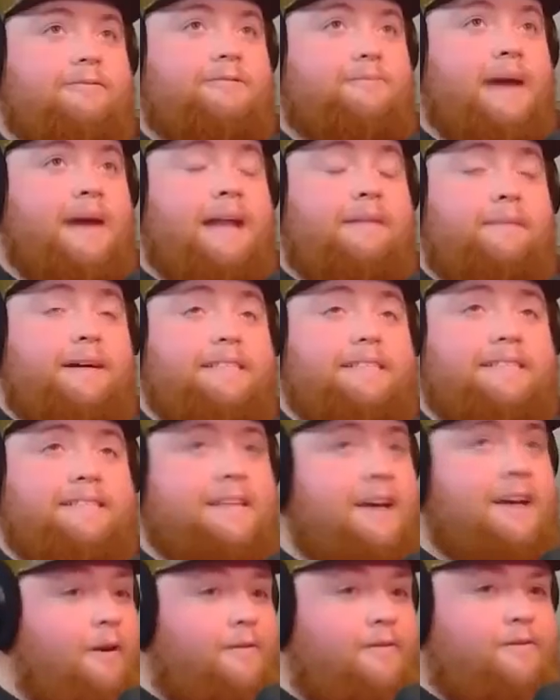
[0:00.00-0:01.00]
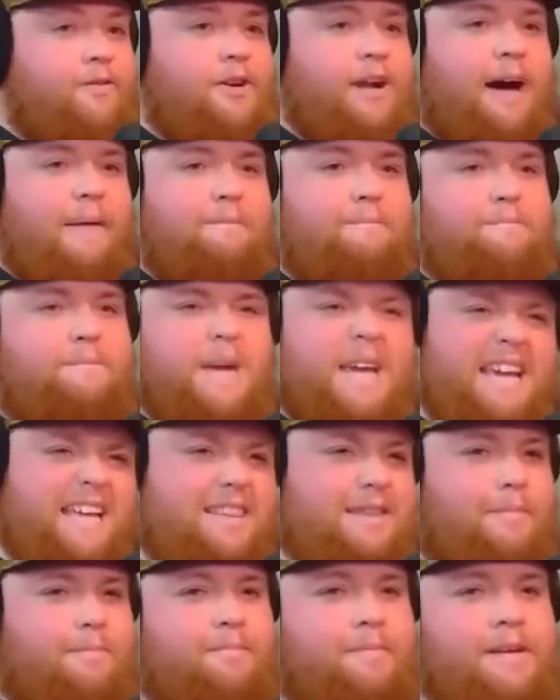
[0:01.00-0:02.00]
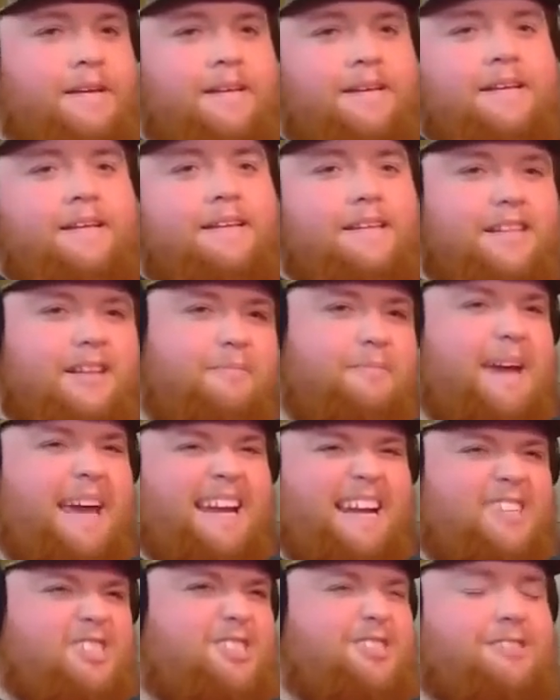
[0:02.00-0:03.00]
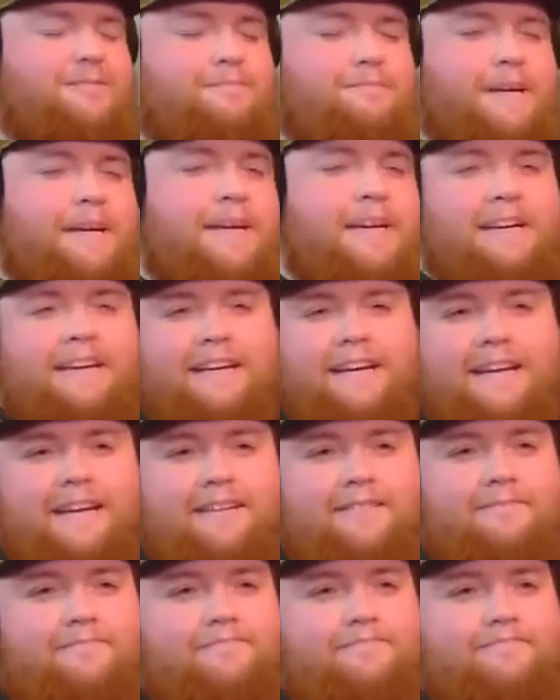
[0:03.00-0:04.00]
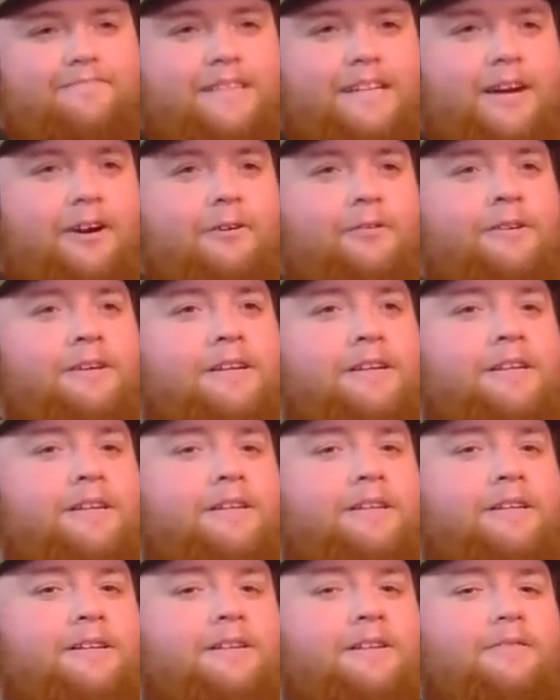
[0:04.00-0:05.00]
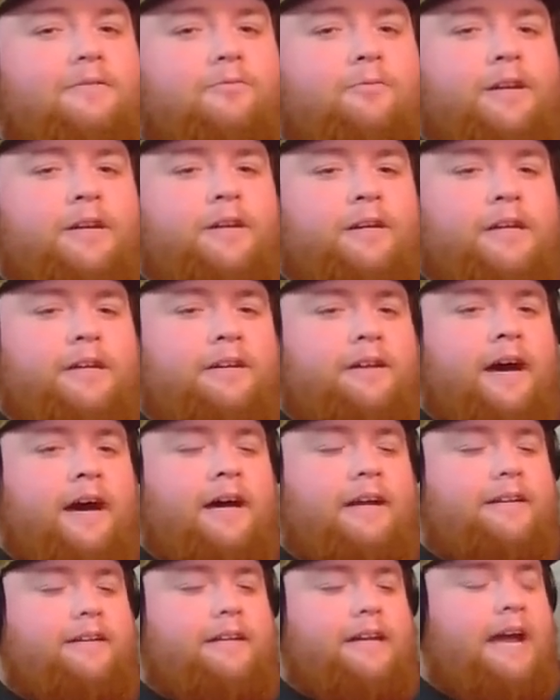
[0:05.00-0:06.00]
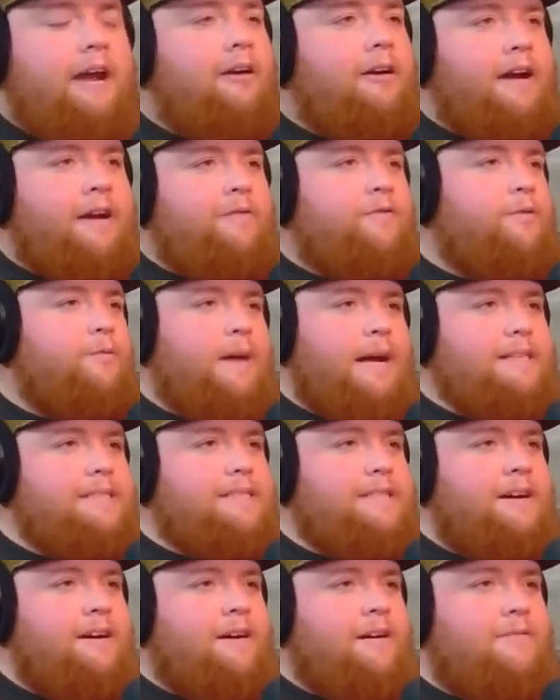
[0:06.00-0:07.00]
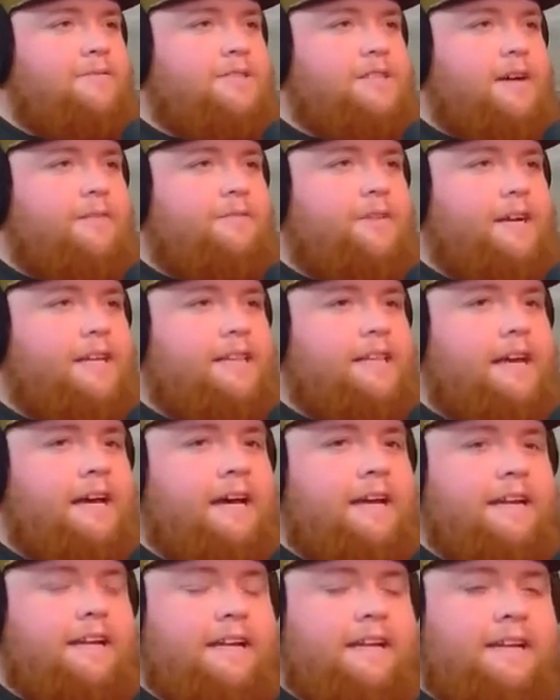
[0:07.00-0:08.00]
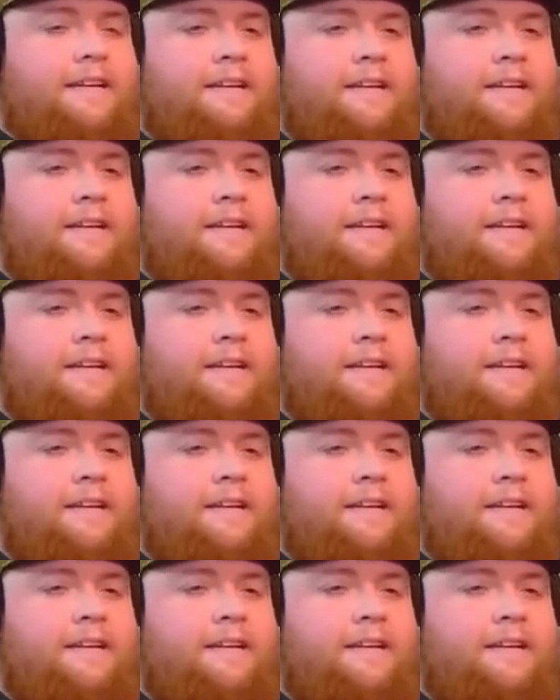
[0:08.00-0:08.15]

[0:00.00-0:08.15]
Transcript: mad at myself for not being the man I should be, and really not caring for myself, stuff like that. And